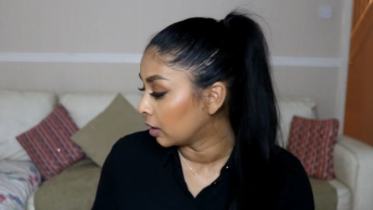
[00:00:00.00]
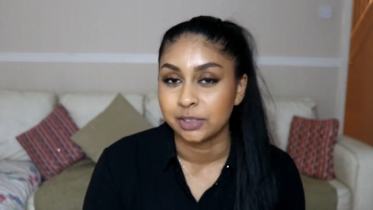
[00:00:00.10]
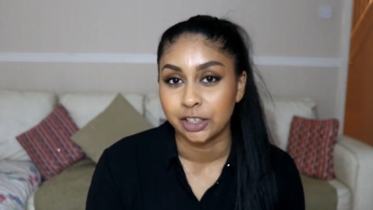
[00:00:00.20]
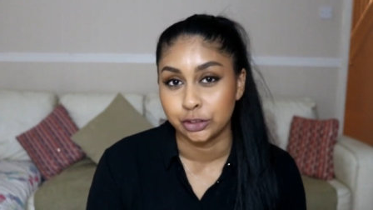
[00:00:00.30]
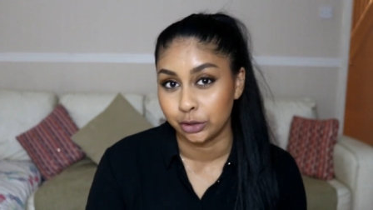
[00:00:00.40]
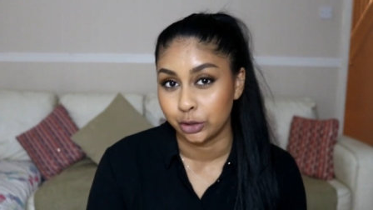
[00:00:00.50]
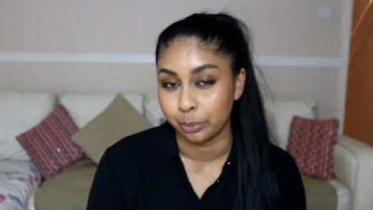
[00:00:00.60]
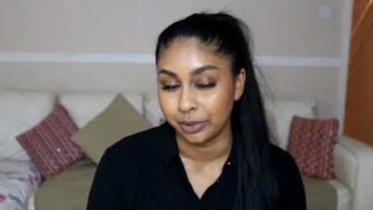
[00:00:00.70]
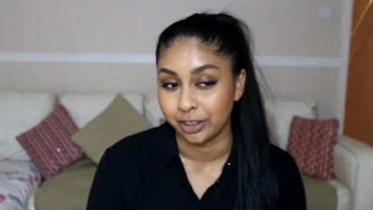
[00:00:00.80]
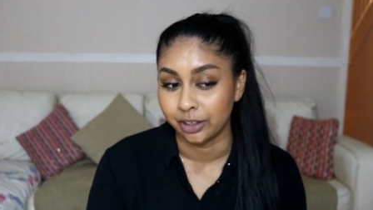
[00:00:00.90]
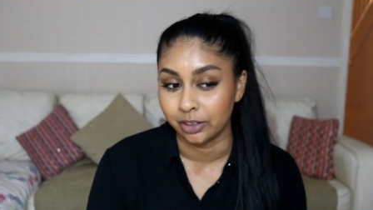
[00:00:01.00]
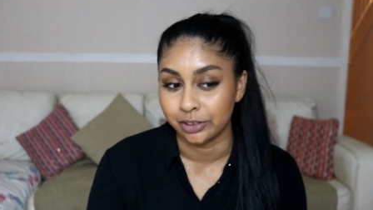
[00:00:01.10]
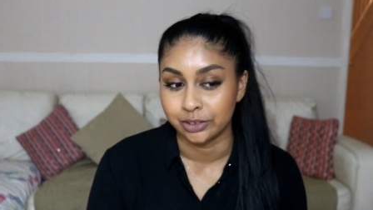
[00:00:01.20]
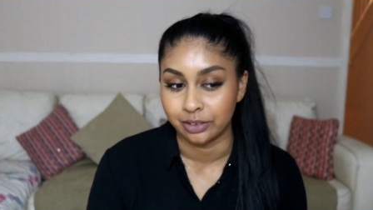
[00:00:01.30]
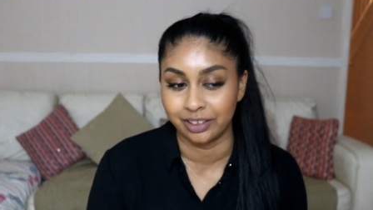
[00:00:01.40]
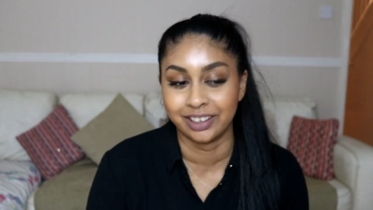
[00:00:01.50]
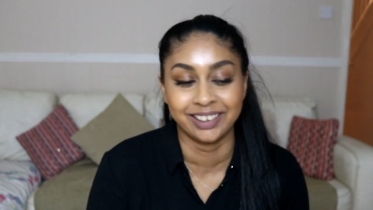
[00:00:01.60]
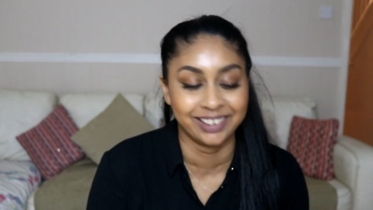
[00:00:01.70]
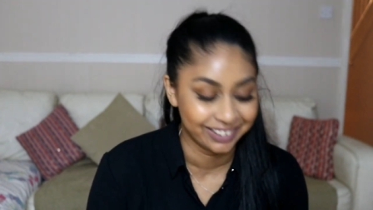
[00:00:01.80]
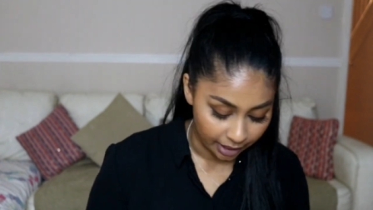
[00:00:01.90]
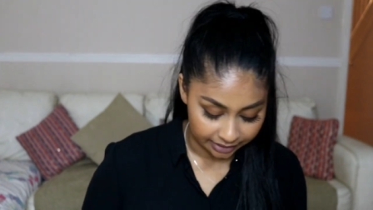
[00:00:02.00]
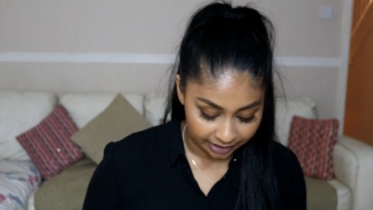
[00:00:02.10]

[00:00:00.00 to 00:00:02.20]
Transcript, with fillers: But I do copy her a lot, so. I